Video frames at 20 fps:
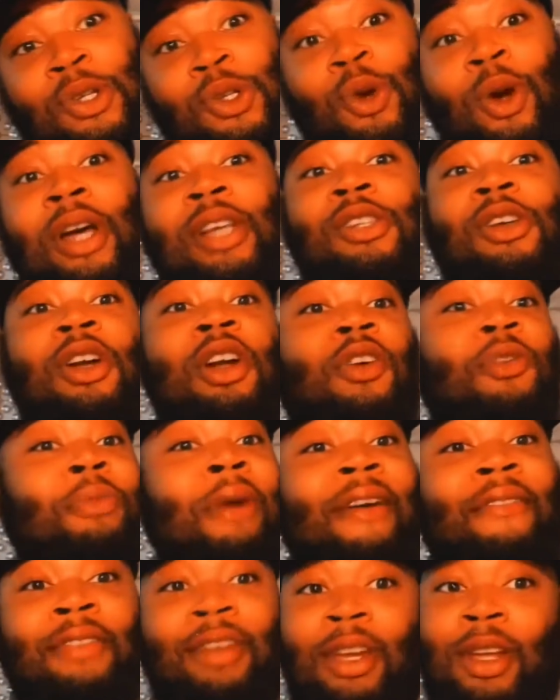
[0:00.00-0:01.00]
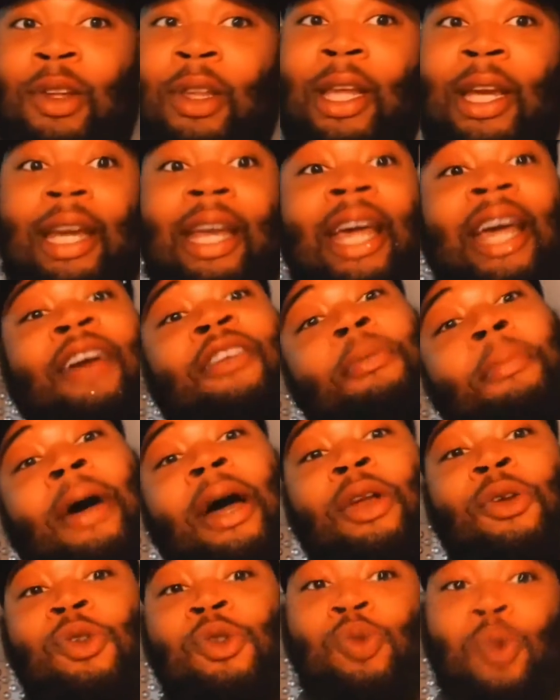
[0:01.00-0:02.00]
I start off my video letting everybody
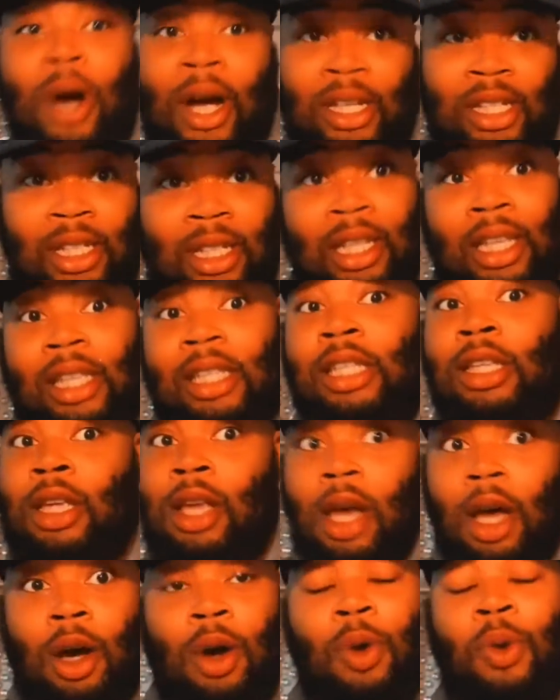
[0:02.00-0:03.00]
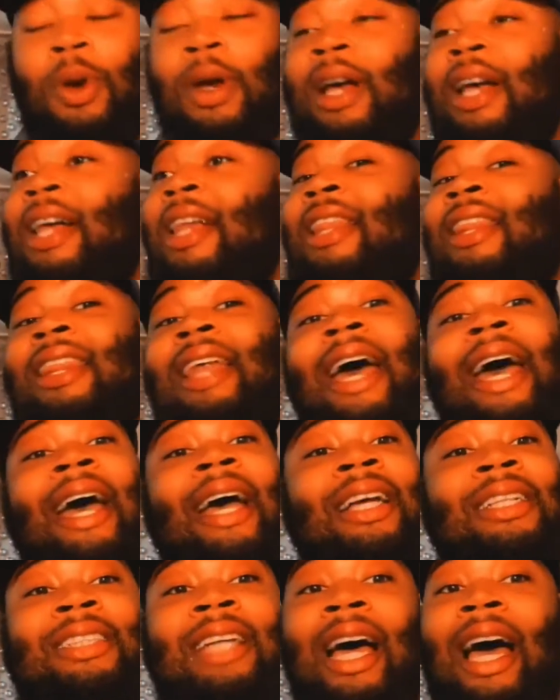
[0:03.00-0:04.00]
who's watching this know
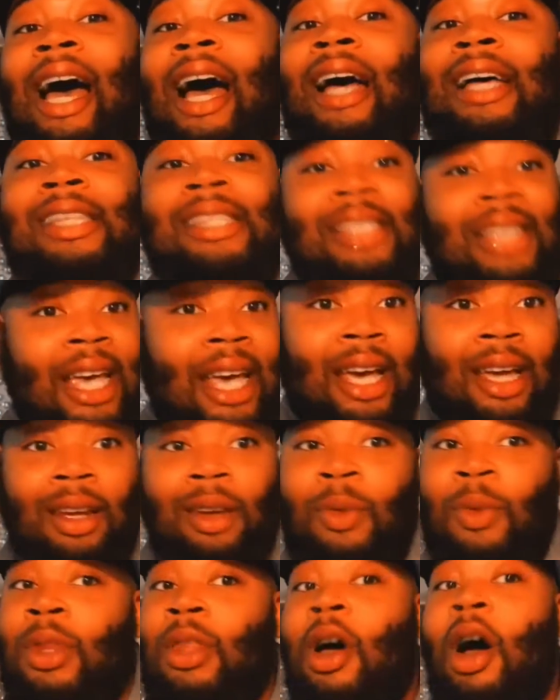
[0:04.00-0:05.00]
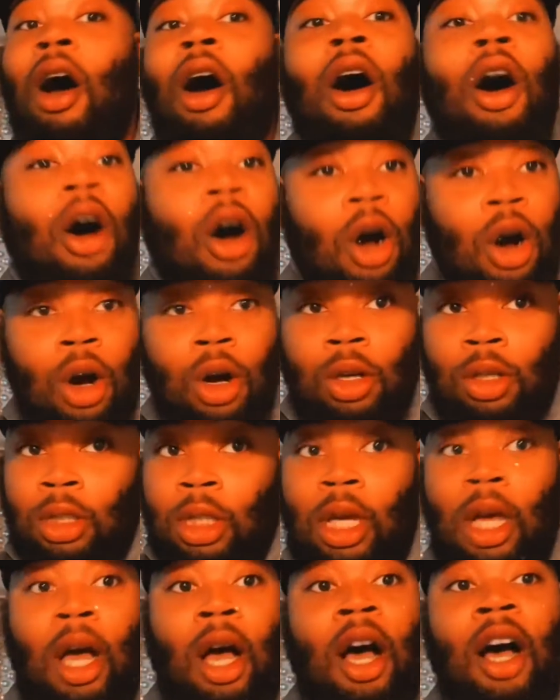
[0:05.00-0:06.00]
that I stand with all
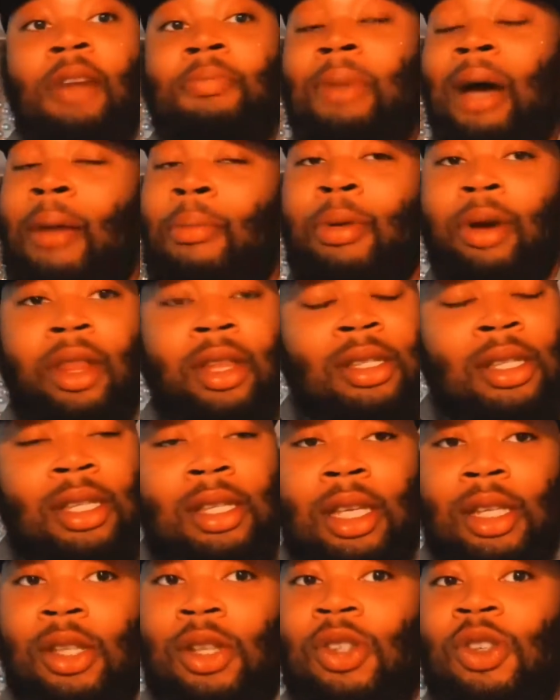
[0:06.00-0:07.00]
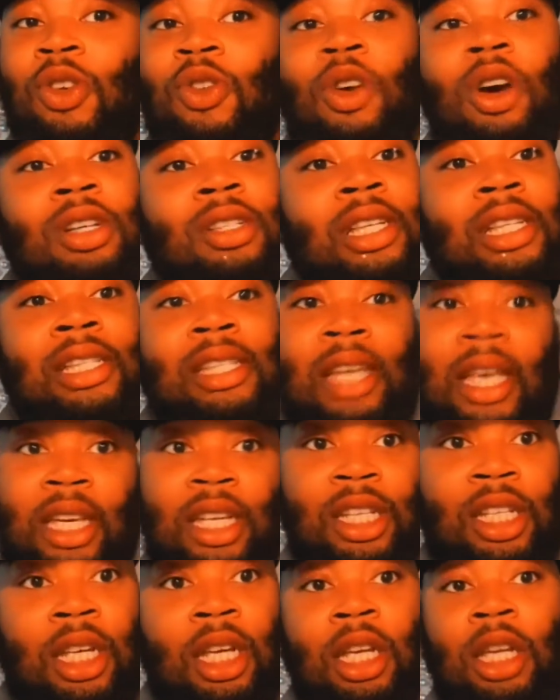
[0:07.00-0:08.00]
of my brothers and sisters across this
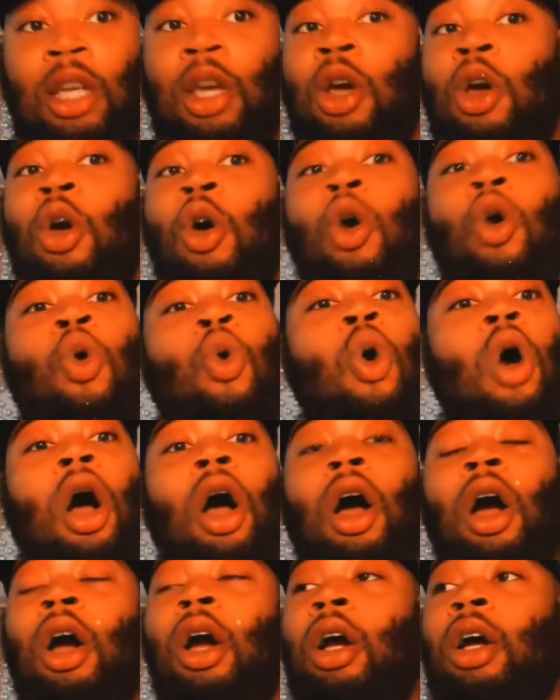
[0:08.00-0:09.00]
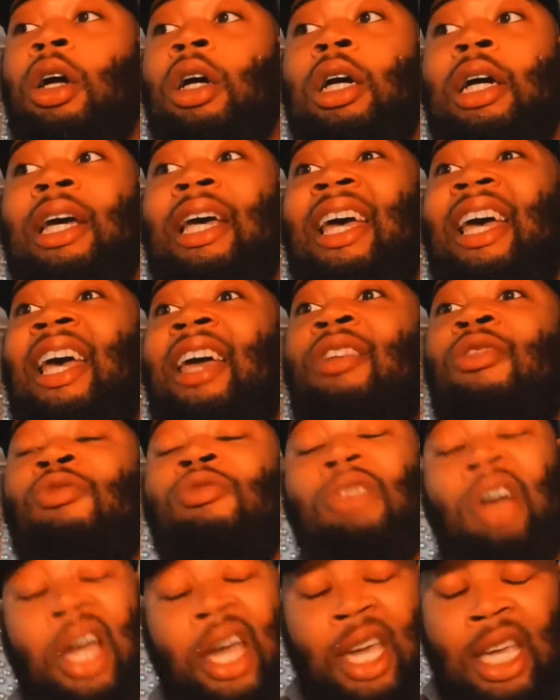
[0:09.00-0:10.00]
nation who are
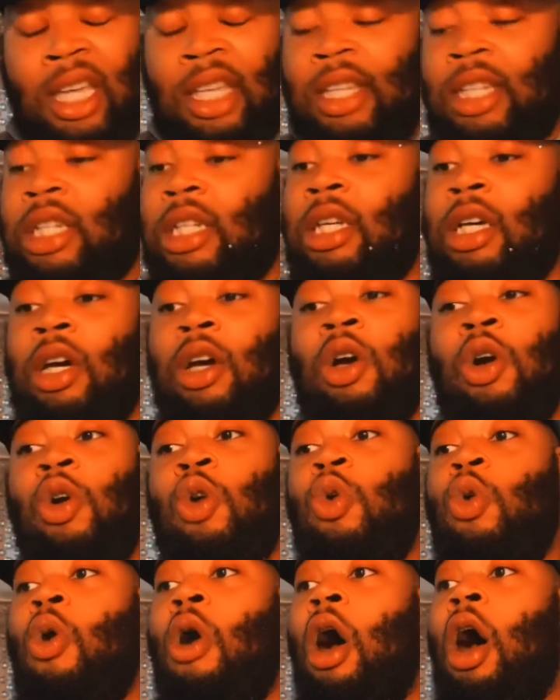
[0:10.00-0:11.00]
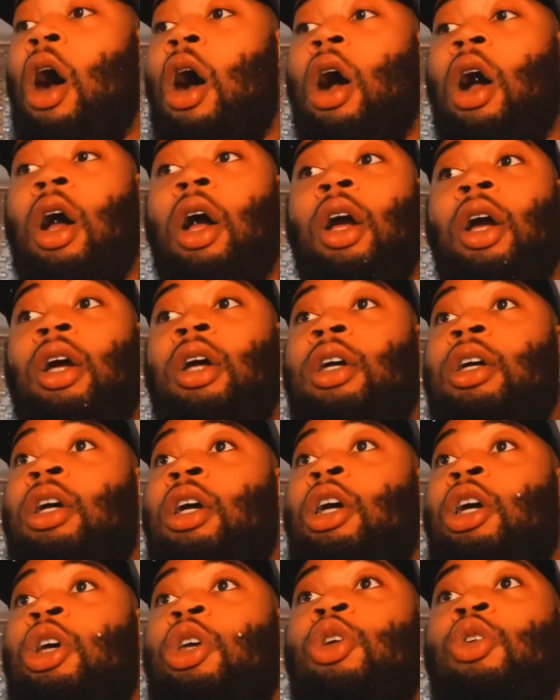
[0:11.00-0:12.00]
enraged, who are,
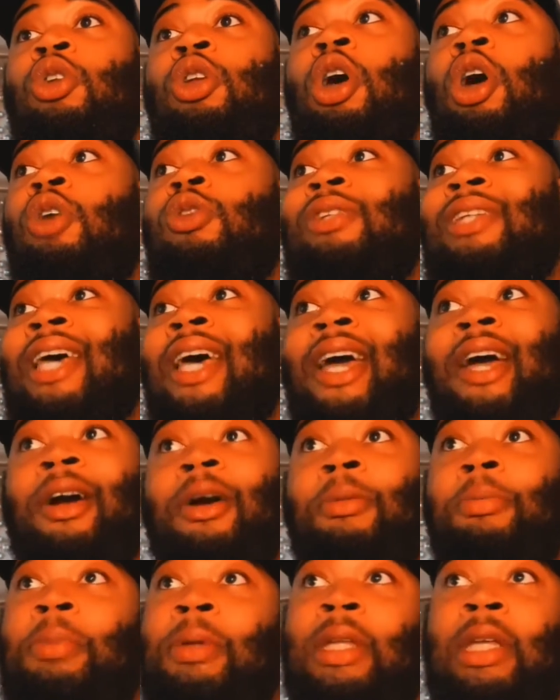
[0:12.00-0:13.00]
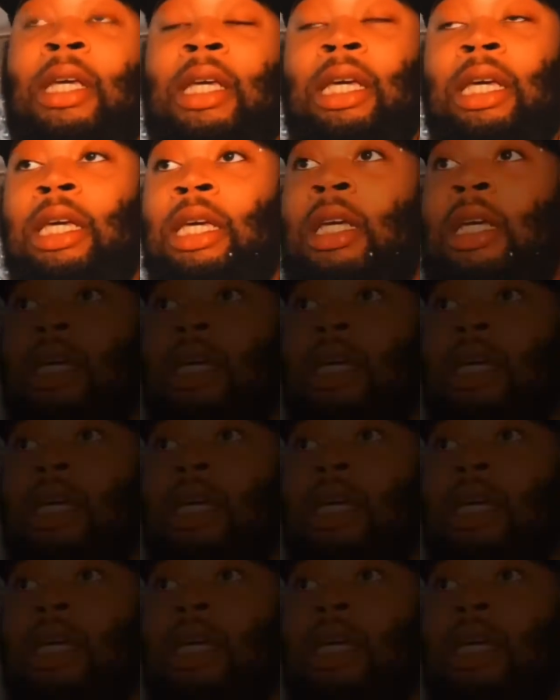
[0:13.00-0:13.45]
terribly,